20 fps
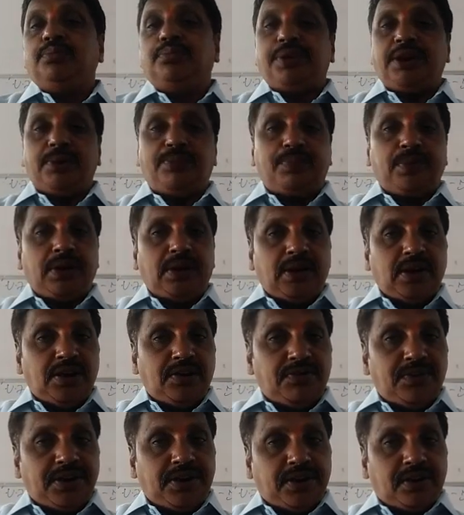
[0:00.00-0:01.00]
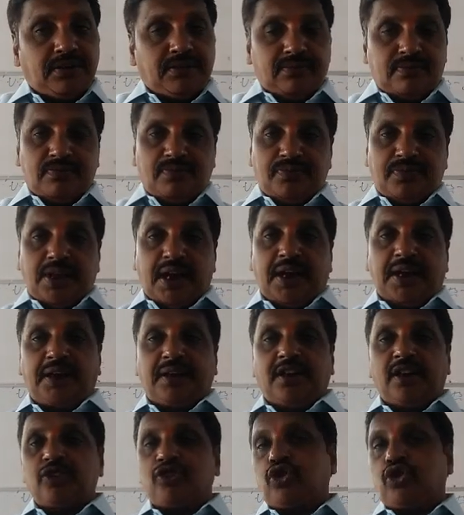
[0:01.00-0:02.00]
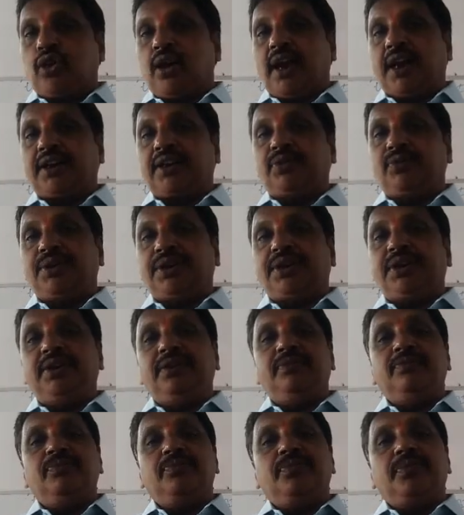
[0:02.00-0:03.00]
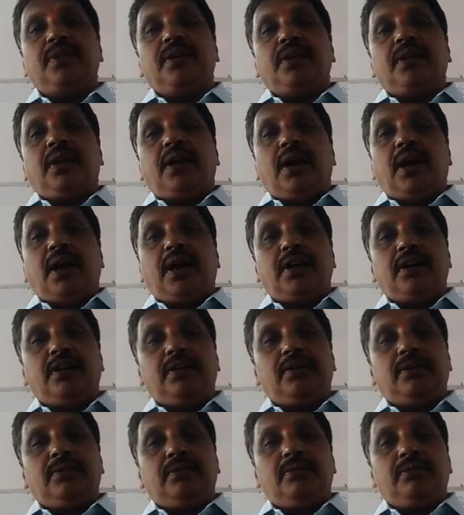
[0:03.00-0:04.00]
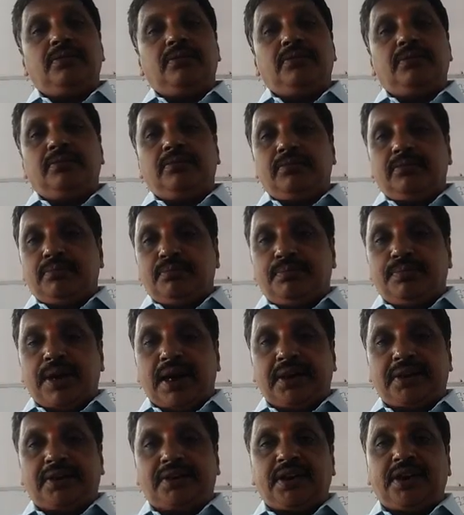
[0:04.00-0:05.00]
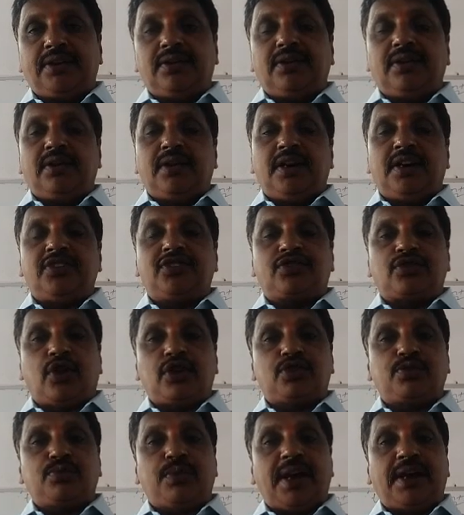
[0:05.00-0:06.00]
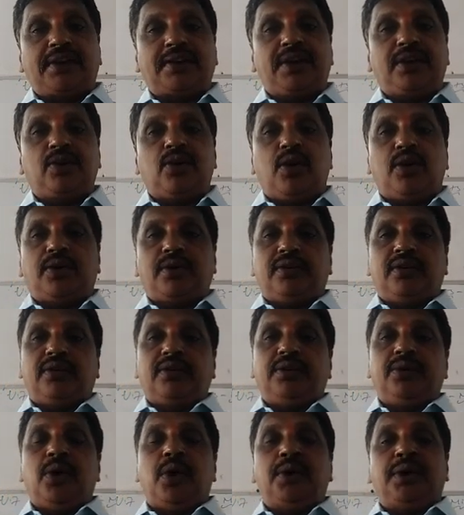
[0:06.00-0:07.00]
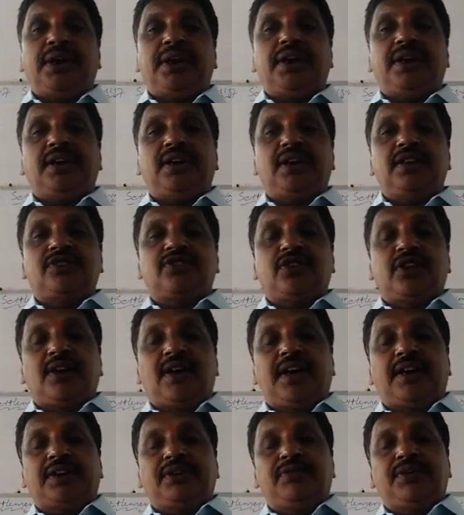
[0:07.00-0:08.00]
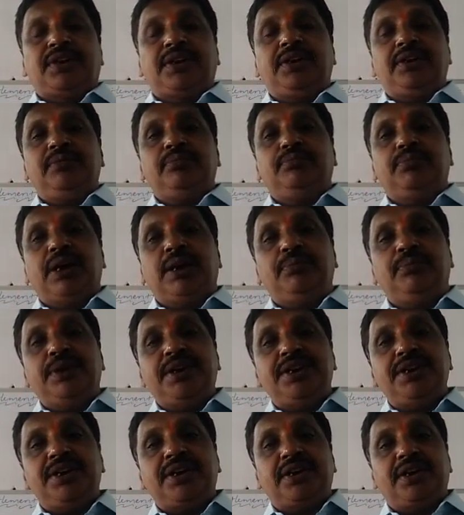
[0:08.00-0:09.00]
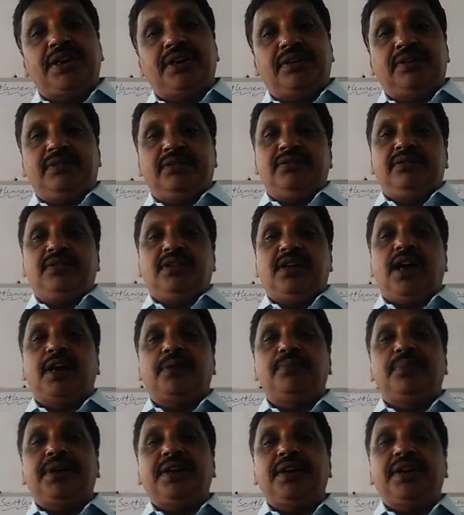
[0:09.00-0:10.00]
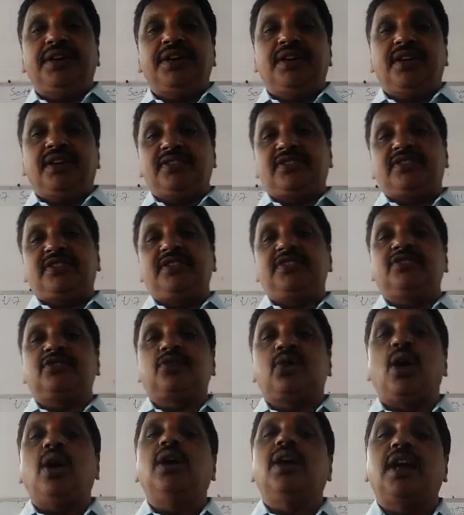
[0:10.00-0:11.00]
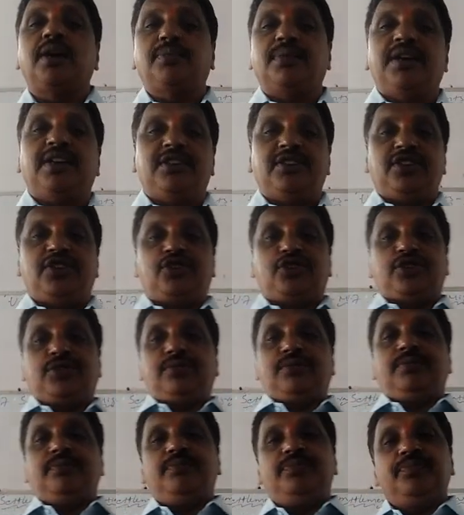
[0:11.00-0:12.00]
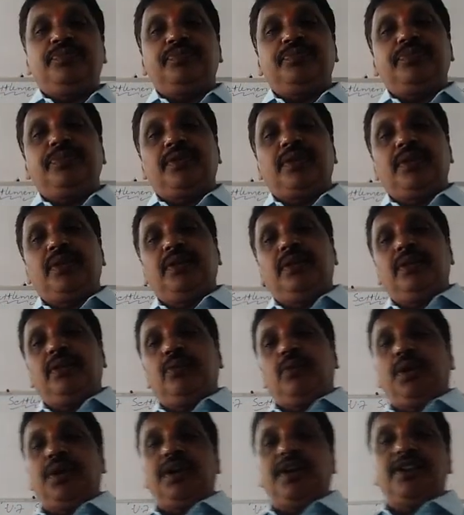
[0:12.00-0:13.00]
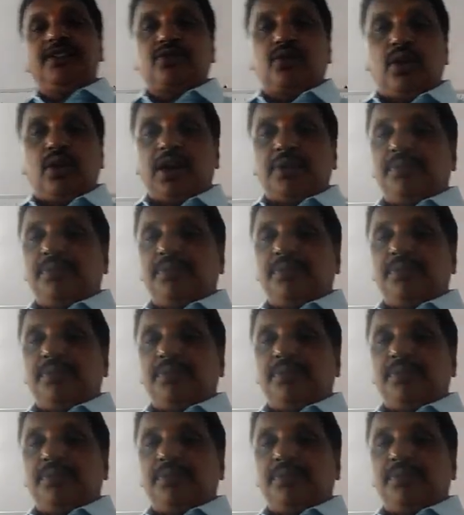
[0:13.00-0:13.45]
people leaving agricultural activity and banking and starts banking on non-agricultural activity by being in urban areas is called urbanization. What it is called